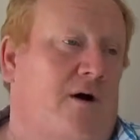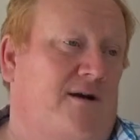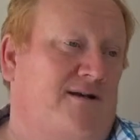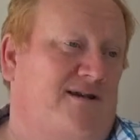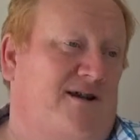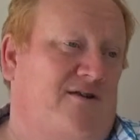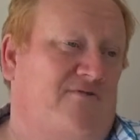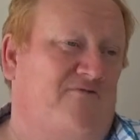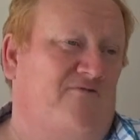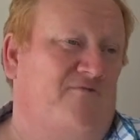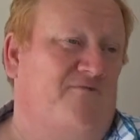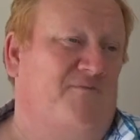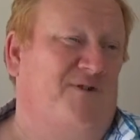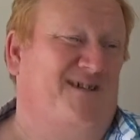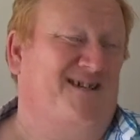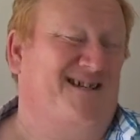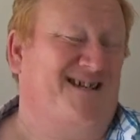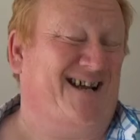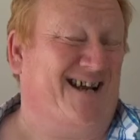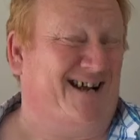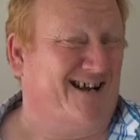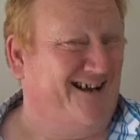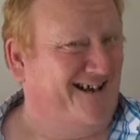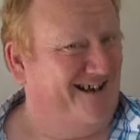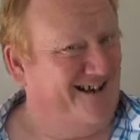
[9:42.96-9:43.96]
don't
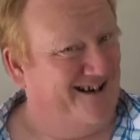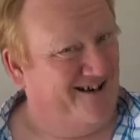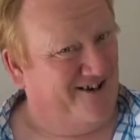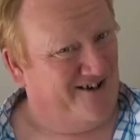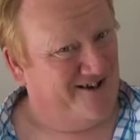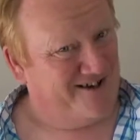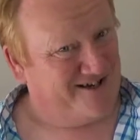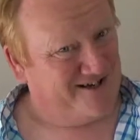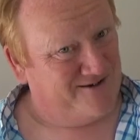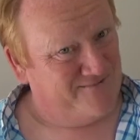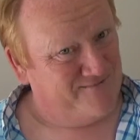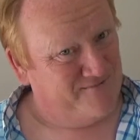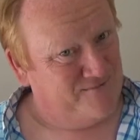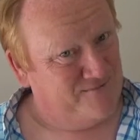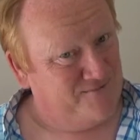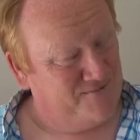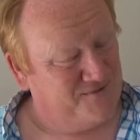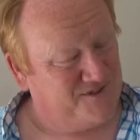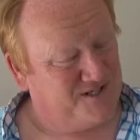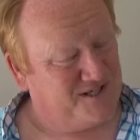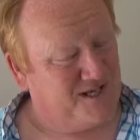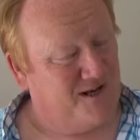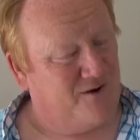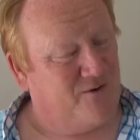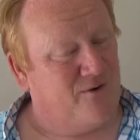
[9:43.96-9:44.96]
particularly like them,
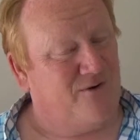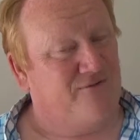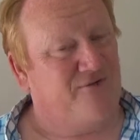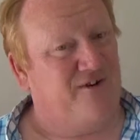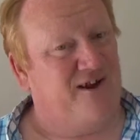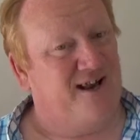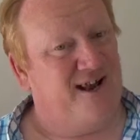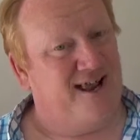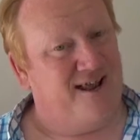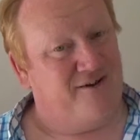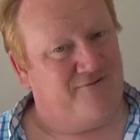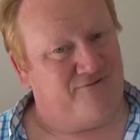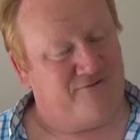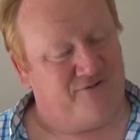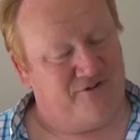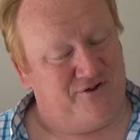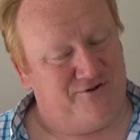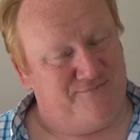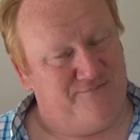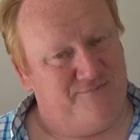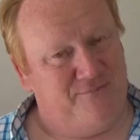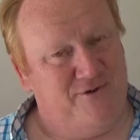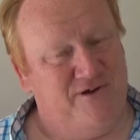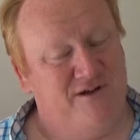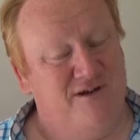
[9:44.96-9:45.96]
so I've left
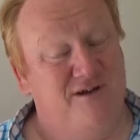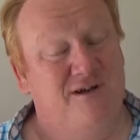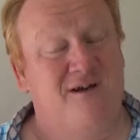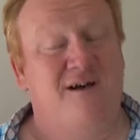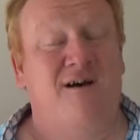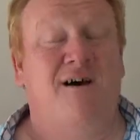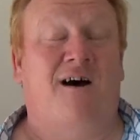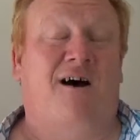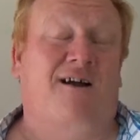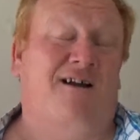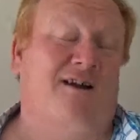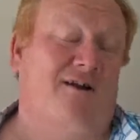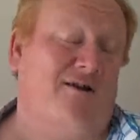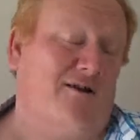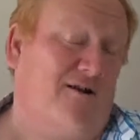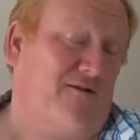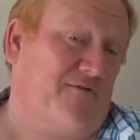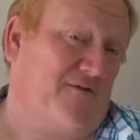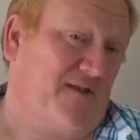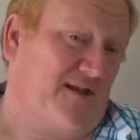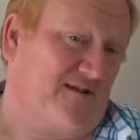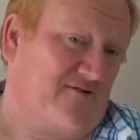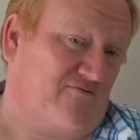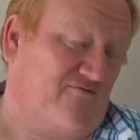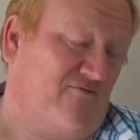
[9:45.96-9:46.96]
them. I don't know if
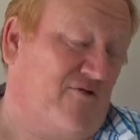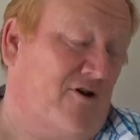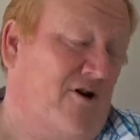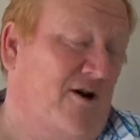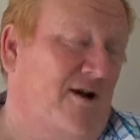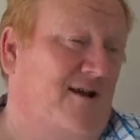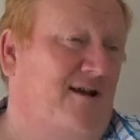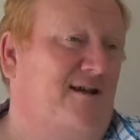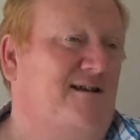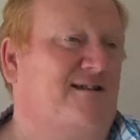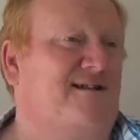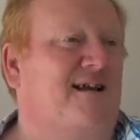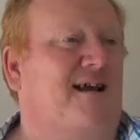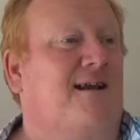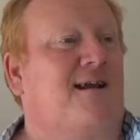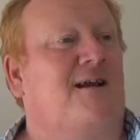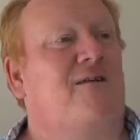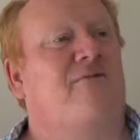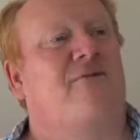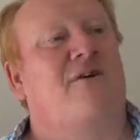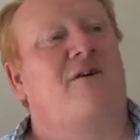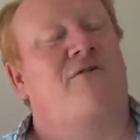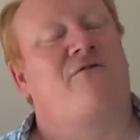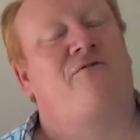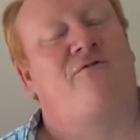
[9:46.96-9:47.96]
that's right. Is that
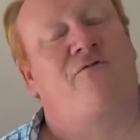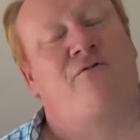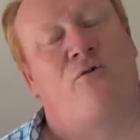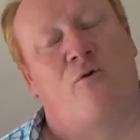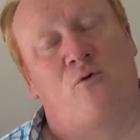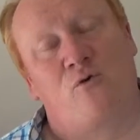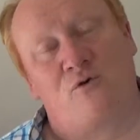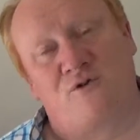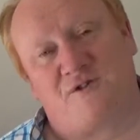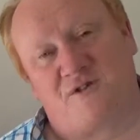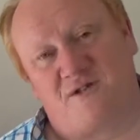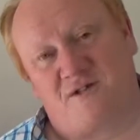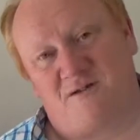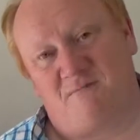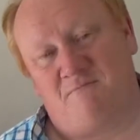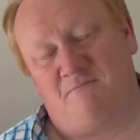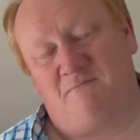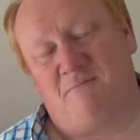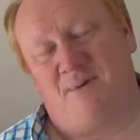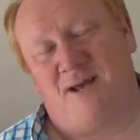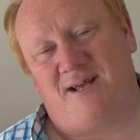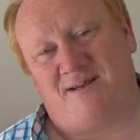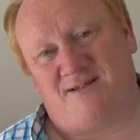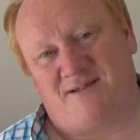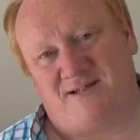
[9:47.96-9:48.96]
giving a false
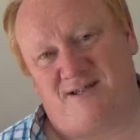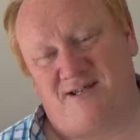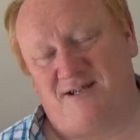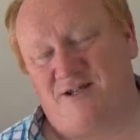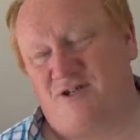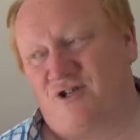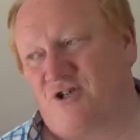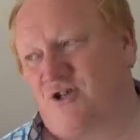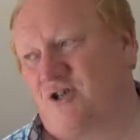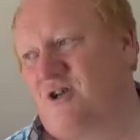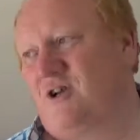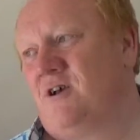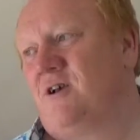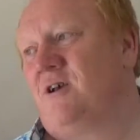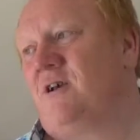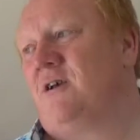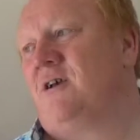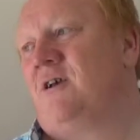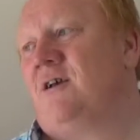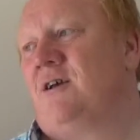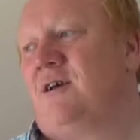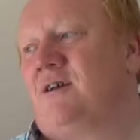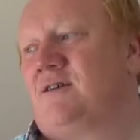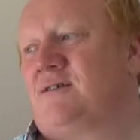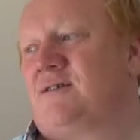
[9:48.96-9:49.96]
message?
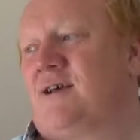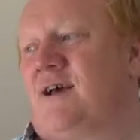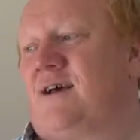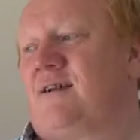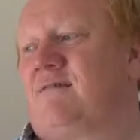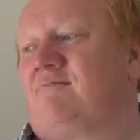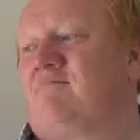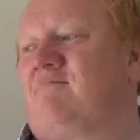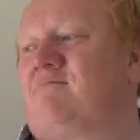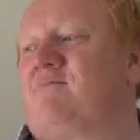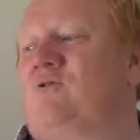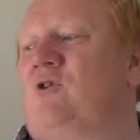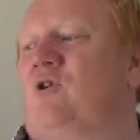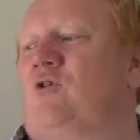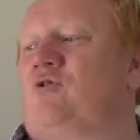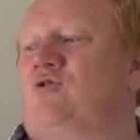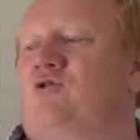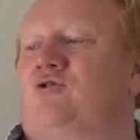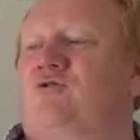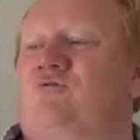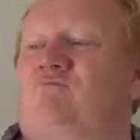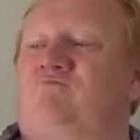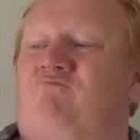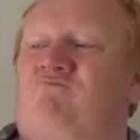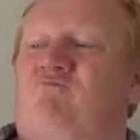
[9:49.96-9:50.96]
Is that not
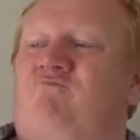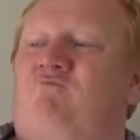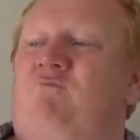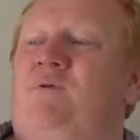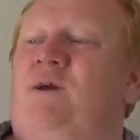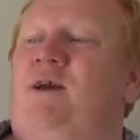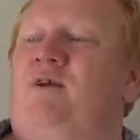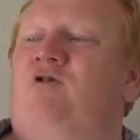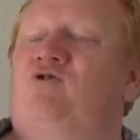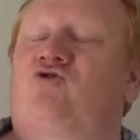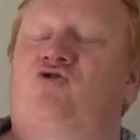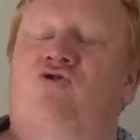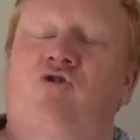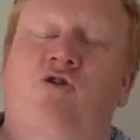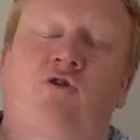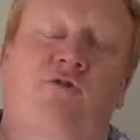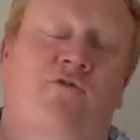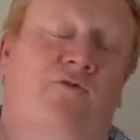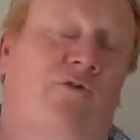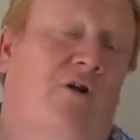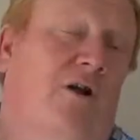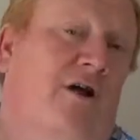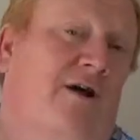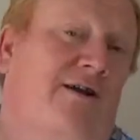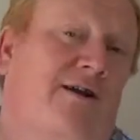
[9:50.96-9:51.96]
being
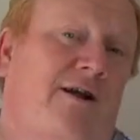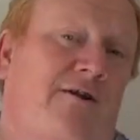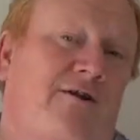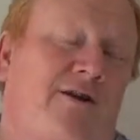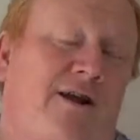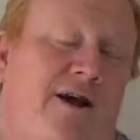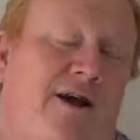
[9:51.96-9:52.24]
truthful? I don't